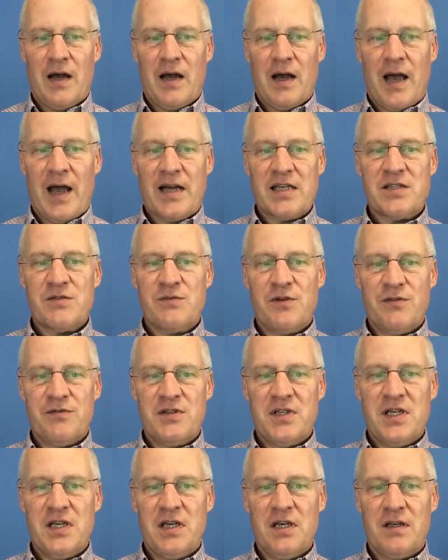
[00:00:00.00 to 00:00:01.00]
Acts
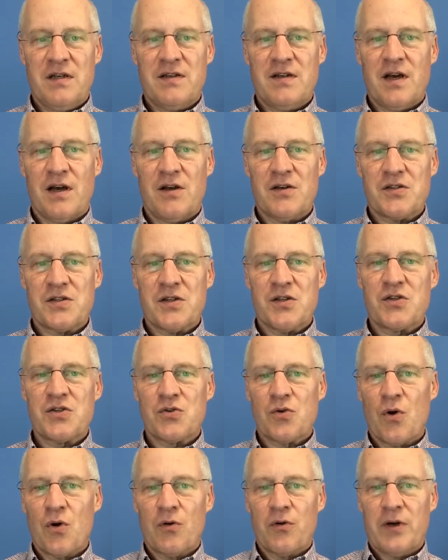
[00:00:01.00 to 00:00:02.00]
15 tells the
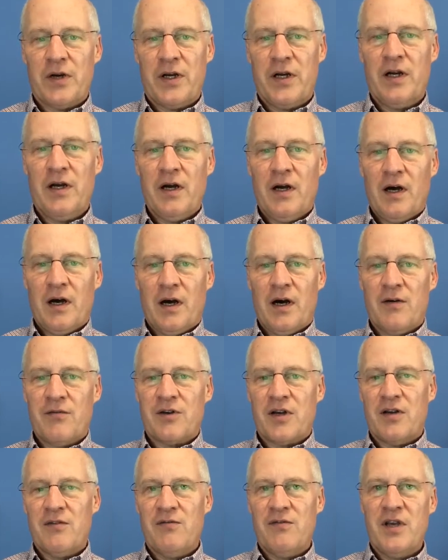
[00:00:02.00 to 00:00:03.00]
story of
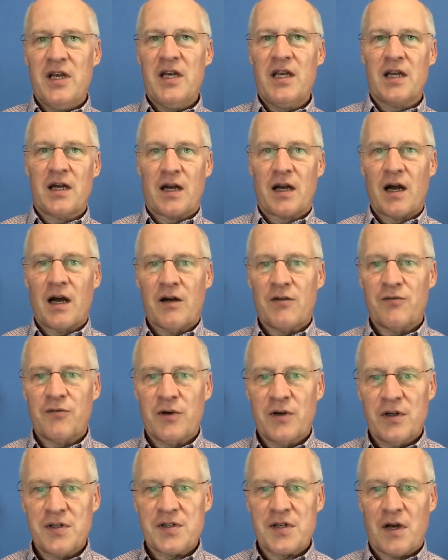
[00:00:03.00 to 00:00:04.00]
convening a
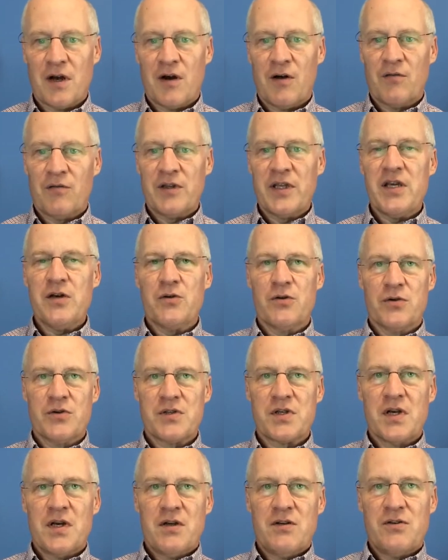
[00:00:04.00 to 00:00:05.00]
conference of
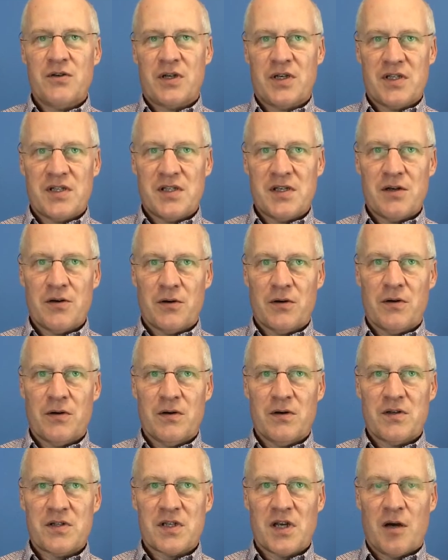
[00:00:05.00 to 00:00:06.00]
leaders to consider
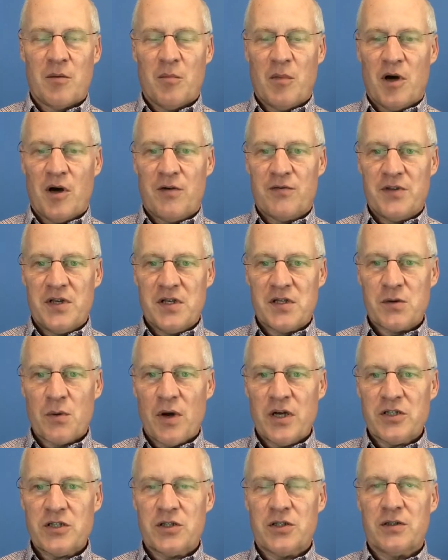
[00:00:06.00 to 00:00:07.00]
some of these
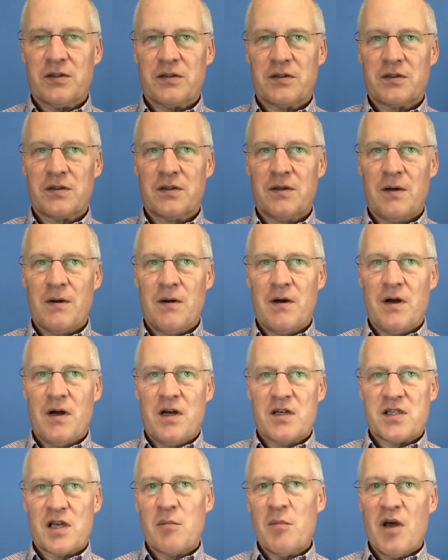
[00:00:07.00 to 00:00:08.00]
questions.
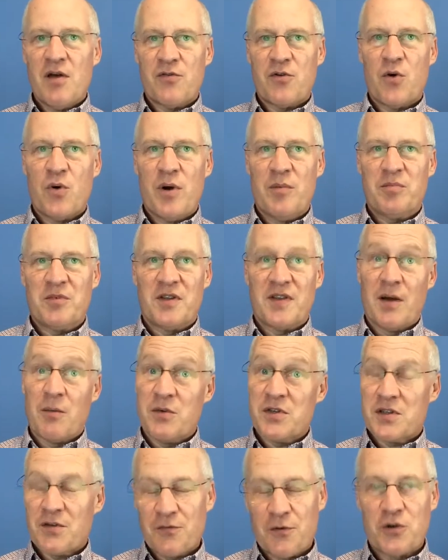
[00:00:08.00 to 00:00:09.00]
Some have quipped that that
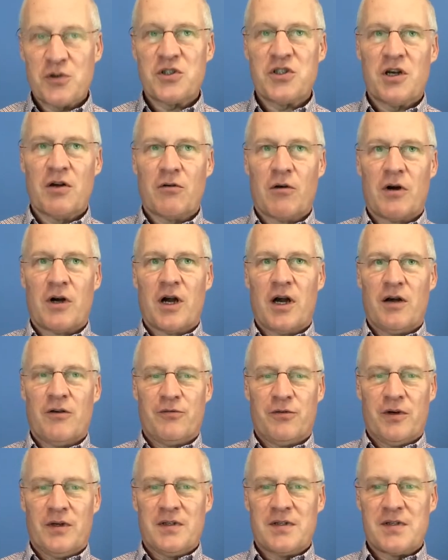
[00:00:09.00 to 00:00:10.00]
was the first general
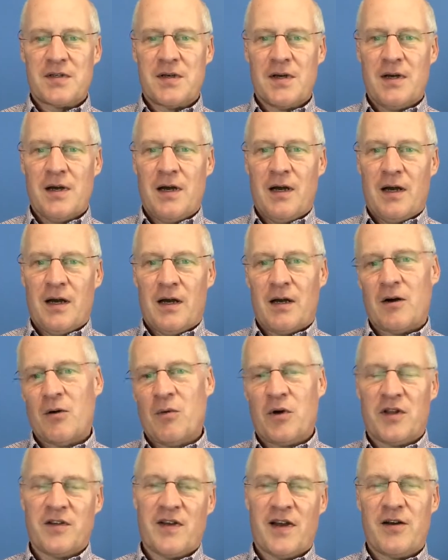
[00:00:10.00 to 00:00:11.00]
conference. I don't
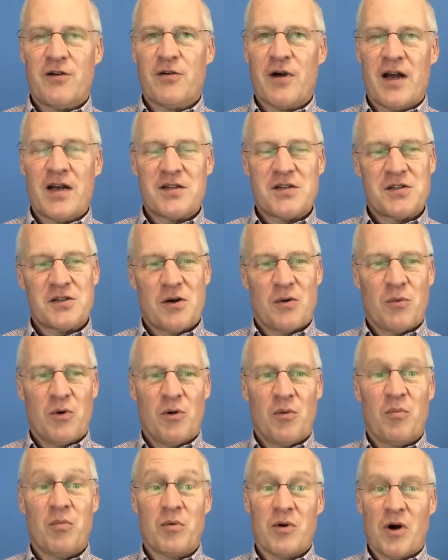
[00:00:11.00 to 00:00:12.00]
want to digress, so
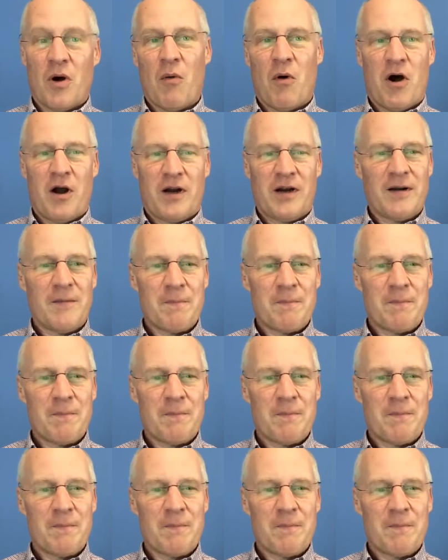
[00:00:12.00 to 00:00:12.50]
we'll go on.